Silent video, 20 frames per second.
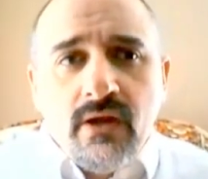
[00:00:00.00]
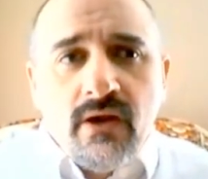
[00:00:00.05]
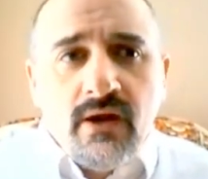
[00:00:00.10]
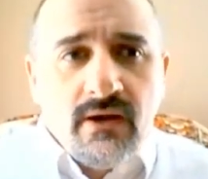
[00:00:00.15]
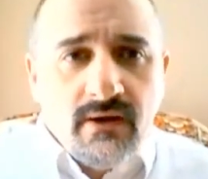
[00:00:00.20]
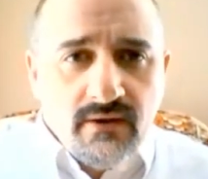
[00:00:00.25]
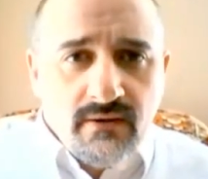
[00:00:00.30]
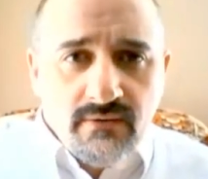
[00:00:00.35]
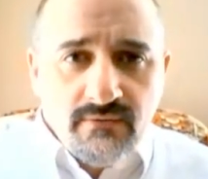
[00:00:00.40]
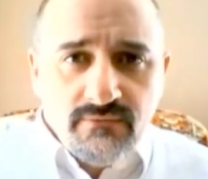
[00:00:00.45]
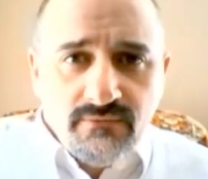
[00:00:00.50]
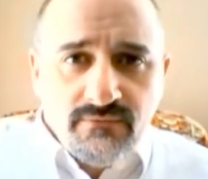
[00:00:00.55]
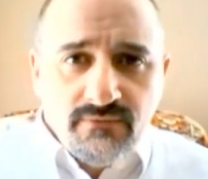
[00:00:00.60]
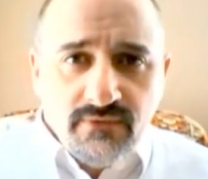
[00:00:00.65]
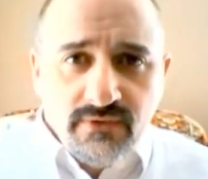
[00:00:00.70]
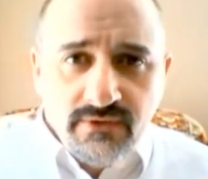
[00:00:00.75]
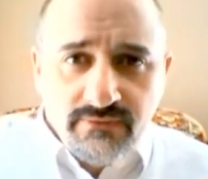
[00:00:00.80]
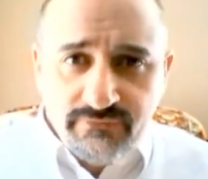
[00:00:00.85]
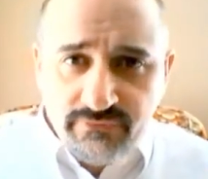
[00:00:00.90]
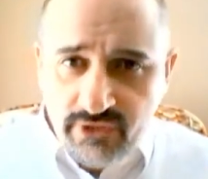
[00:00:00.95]
of
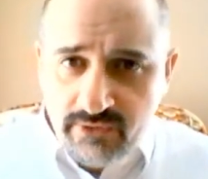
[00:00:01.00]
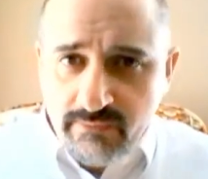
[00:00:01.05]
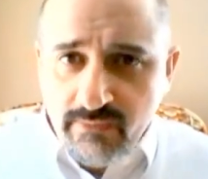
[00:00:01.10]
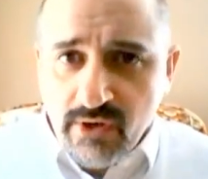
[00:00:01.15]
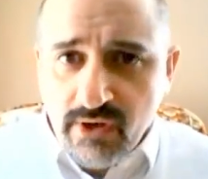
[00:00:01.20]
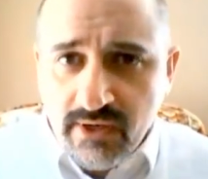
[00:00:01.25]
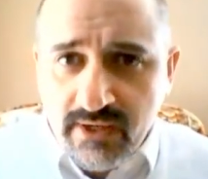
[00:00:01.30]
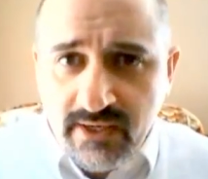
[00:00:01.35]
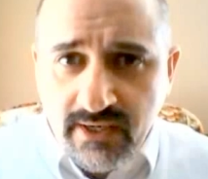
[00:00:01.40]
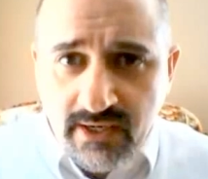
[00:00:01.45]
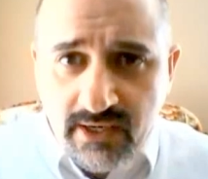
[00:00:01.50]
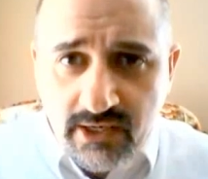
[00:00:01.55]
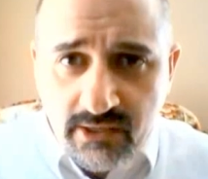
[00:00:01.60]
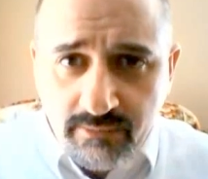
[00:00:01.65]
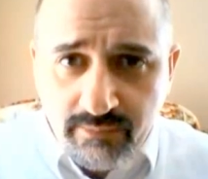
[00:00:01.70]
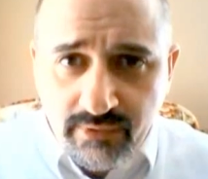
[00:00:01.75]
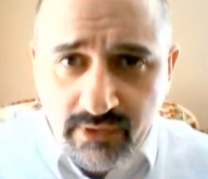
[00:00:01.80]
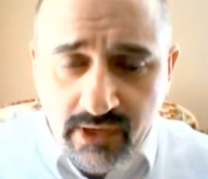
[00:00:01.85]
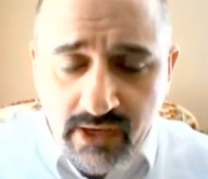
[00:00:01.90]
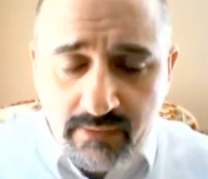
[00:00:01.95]
the free market
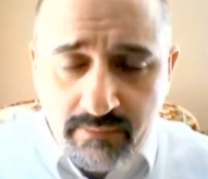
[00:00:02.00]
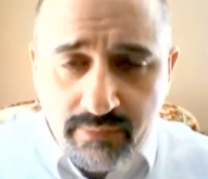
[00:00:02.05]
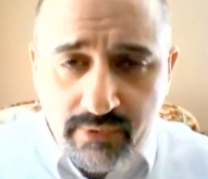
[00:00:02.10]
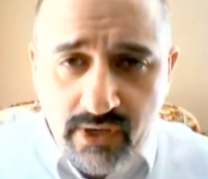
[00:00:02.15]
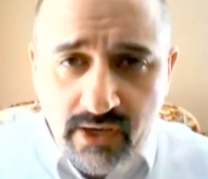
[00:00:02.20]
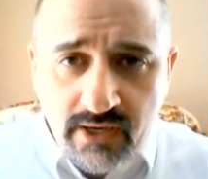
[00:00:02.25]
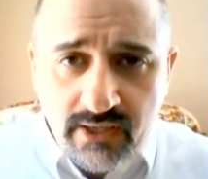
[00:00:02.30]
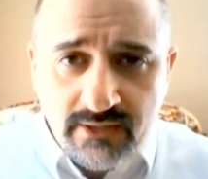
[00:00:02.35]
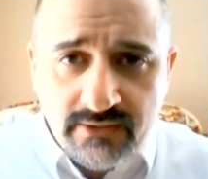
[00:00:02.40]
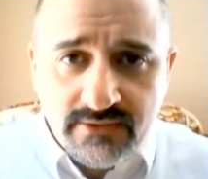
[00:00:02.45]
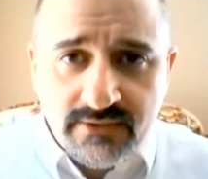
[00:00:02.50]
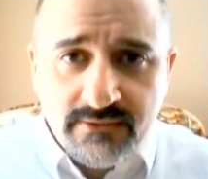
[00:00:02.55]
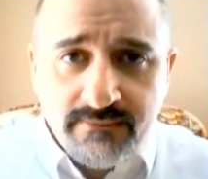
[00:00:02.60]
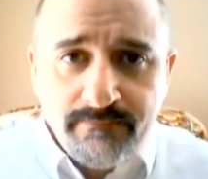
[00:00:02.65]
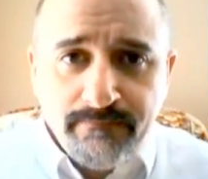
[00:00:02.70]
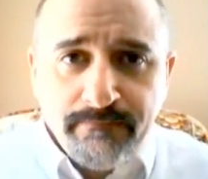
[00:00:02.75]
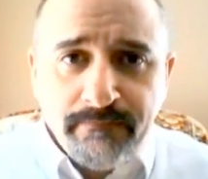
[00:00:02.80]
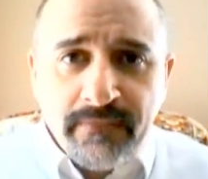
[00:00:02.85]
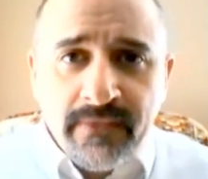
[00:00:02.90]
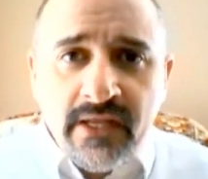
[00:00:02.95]
enterprise.
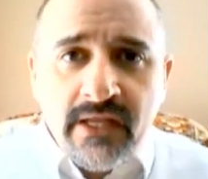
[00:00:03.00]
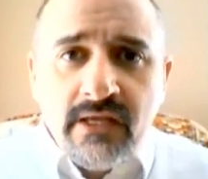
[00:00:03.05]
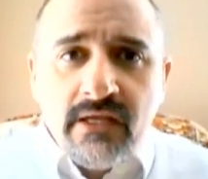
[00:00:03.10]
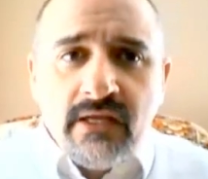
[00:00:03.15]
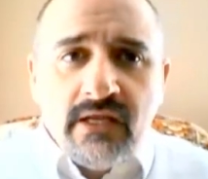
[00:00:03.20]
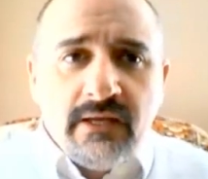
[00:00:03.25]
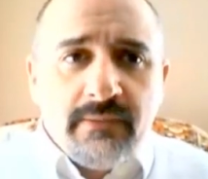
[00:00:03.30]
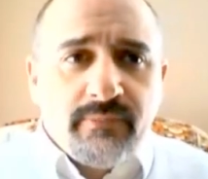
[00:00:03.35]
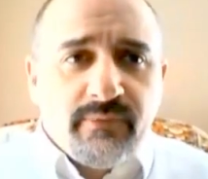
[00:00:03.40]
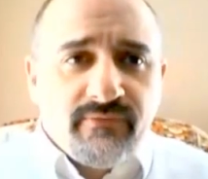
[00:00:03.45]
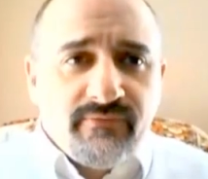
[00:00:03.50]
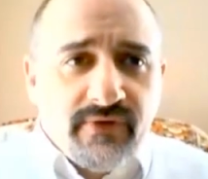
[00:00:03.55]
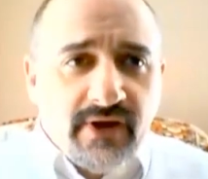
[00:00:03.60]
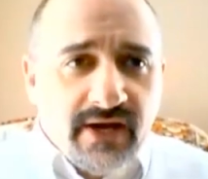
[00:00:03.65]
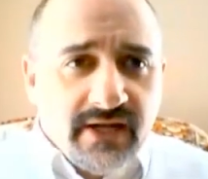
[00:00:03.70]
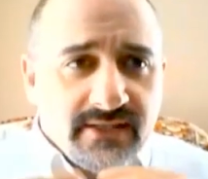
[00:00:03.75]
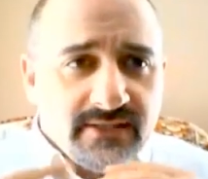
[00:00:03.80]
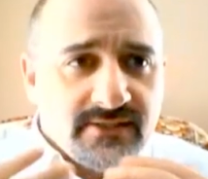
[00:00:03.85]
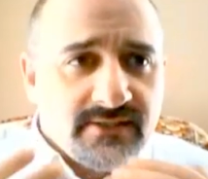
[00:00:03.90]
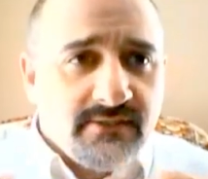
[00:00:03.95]
It
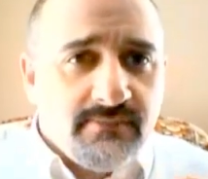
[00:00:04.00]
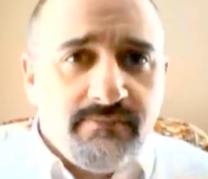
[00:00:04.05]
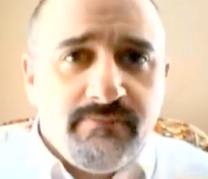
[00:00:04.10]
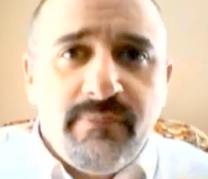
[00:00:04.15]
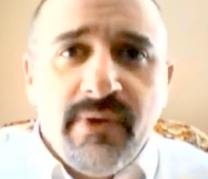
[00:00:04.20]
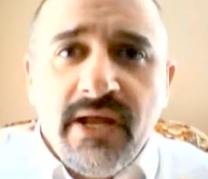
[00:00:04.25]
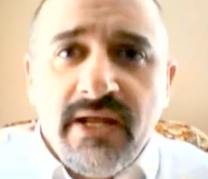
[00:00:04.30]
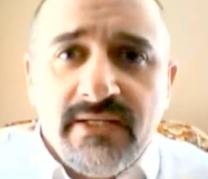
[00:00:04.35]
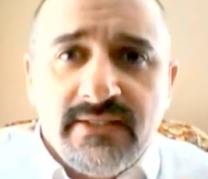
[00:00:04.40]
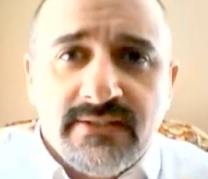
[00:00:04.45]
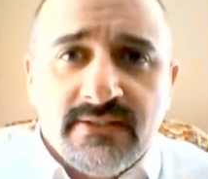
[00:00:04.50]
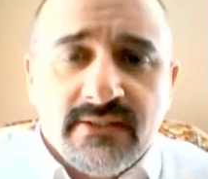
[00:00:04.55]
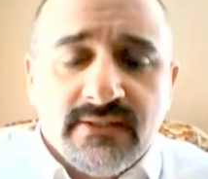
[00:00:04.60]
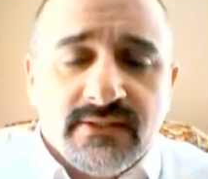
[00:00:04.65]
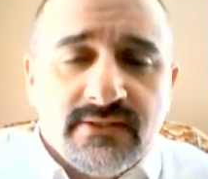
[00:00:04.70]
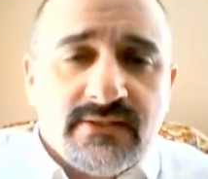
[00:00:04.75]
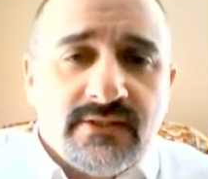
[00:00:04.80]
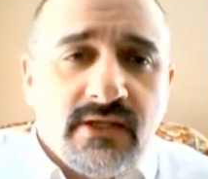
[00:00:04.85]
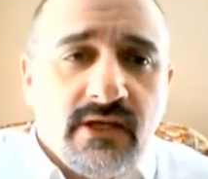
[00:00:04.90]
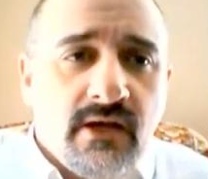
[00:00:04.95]
provides the
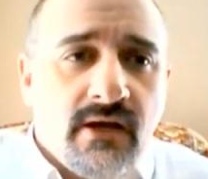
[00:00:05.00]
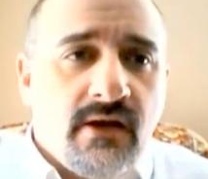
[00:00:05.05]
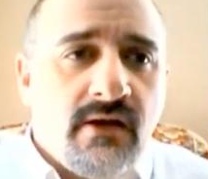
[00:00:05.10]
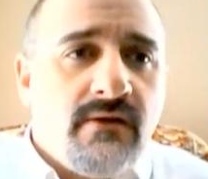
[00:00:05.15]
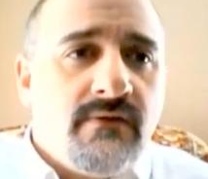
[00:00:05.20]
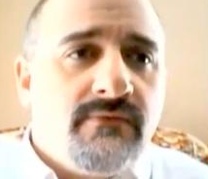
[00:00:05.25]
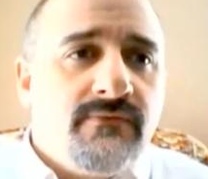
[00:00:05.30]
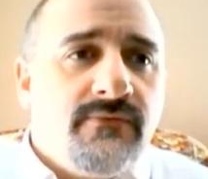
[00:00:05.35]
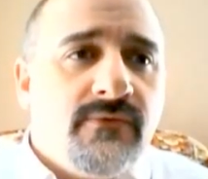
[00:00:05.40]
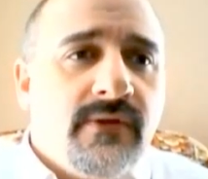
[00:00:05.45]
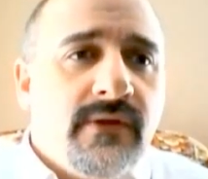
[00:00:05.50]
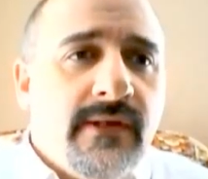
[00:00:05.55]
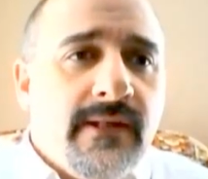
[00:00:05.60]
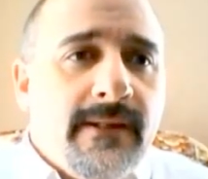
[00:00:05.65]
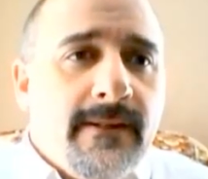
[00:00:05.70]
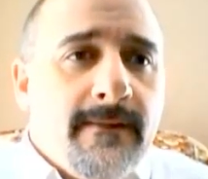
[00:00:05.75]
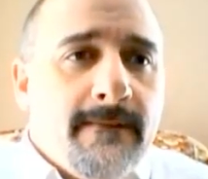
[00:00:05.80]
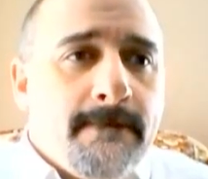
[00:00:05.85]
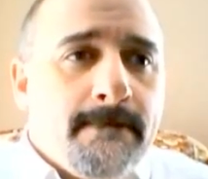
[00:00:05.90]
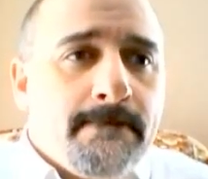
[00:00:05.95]
basis of
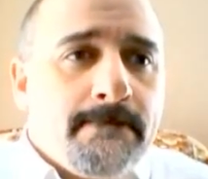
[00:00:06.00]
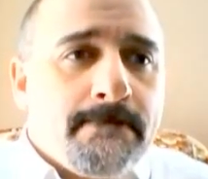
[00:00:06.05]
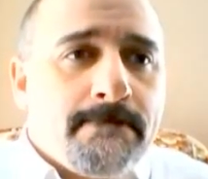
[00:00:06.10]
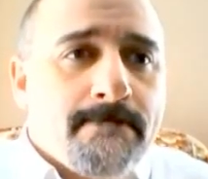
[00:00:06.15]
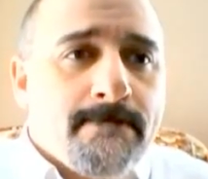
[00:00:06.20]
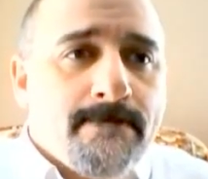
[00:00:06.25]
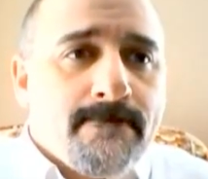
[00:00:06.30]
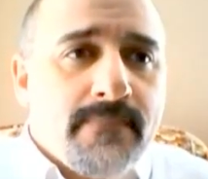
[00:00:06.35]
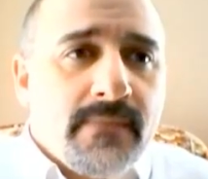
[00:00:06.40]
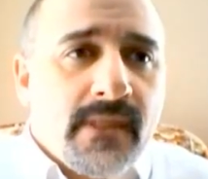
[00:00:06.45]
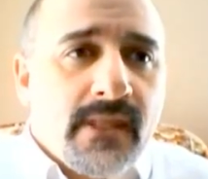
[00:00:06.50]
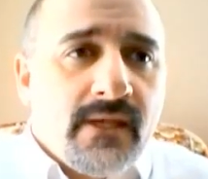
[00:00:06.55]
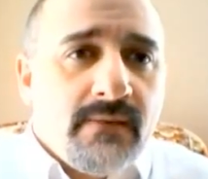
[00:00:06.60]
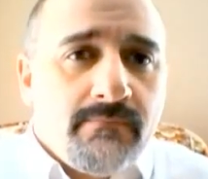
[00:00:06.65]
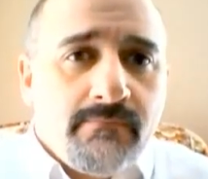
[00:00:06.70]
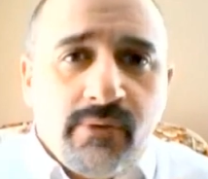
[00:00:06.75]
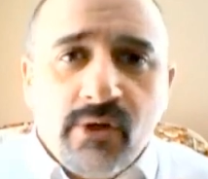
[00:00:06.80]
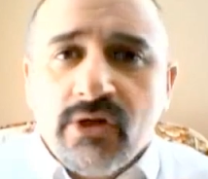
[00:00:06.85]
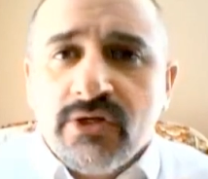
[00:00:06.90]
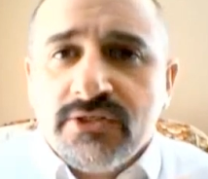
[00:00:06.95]

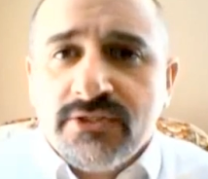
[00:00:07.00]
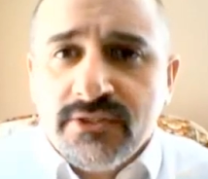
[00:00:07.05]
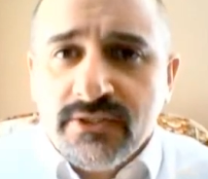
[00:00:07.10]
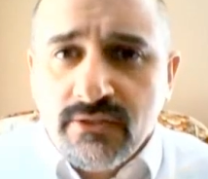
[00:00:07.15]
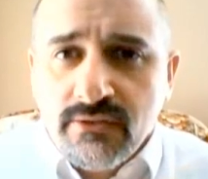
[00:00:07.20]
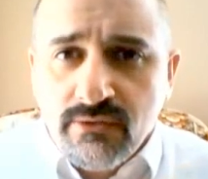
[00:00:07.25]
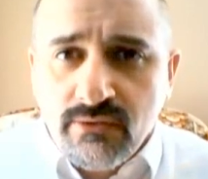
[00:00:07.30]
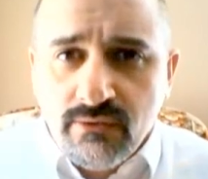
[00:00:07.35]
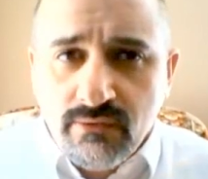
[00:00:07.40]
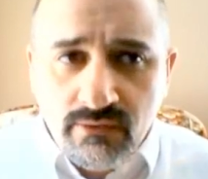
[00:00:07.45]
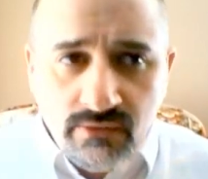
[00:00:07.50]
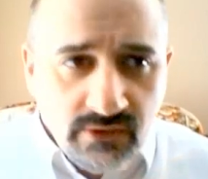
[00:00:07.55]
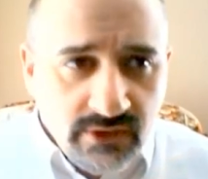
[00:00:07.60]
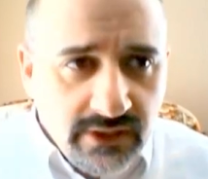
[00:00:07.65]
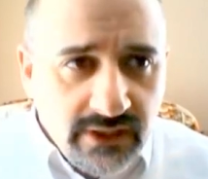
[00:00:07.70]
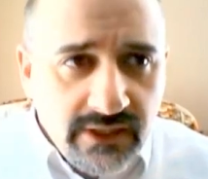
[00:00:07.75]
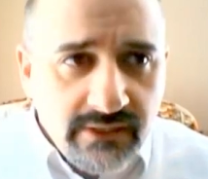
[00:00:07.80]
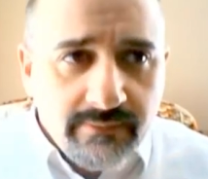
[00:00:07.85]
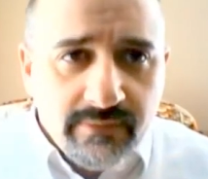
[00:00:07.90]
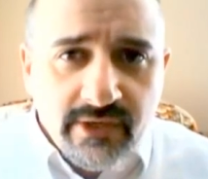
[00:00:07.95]
personal
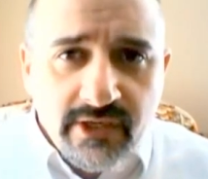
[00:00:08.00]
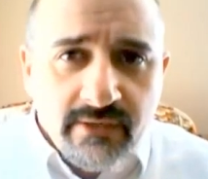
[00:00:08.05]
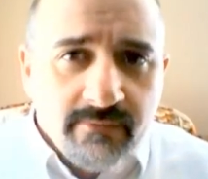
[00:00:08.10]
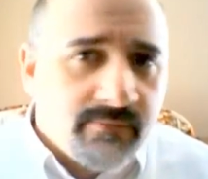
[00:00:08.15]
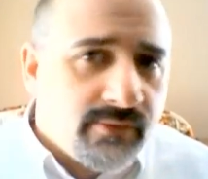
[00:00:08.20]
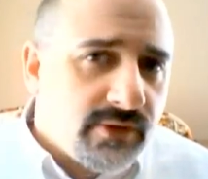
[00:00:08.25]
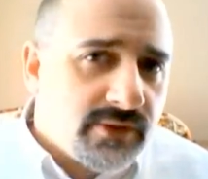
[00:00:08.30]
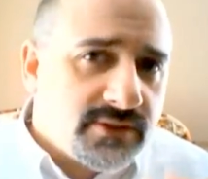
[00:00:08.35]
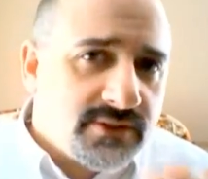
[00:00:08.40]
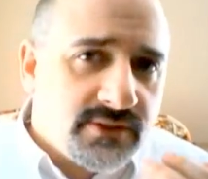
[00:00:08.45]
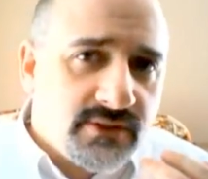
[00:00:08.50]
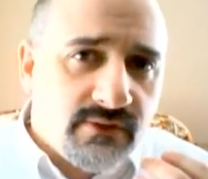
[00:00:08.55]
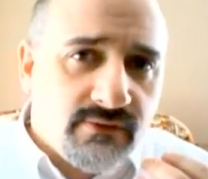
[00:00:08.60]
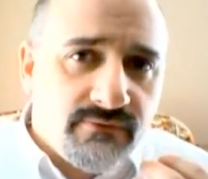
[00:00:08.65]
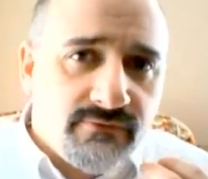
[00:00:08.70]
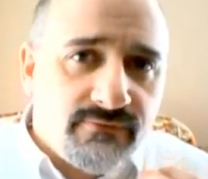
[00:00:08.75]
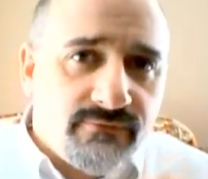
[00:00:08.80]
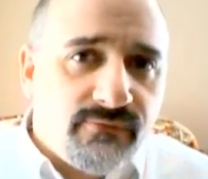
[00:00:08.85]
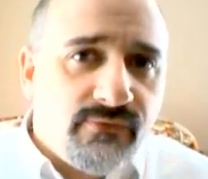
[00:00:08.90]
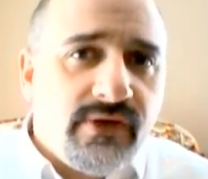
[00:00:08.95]
liberty,
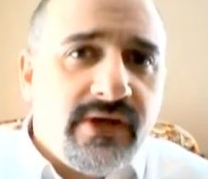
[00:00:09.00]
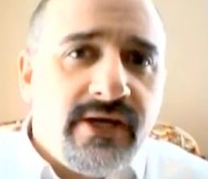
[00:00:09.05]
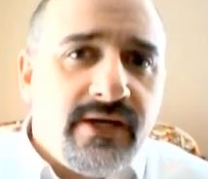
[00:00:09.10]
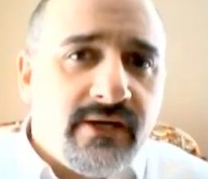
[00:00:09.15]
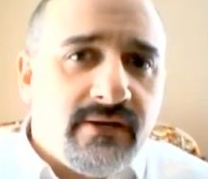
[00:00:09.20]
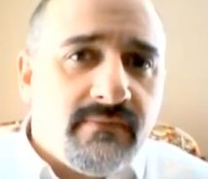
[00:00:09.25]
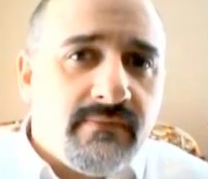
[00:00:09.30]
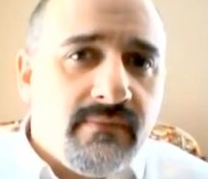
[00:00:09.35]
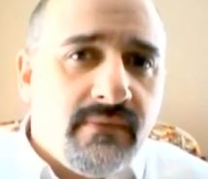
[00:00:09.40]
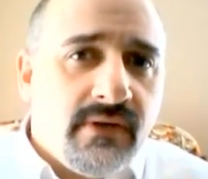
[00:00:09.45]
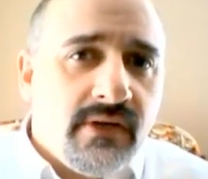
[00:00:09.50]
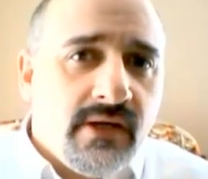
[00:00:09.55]
personal freedom.